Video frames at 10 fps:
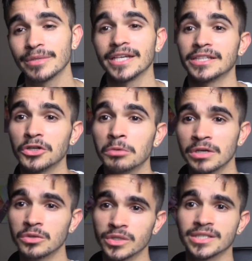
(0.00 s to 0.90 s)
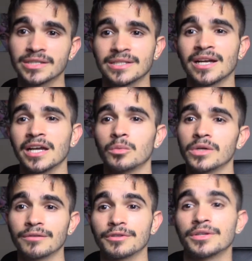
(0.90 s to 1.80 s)
Like, nobody wastes time
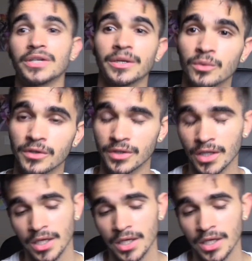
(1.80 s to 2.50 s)
whenever they're at work,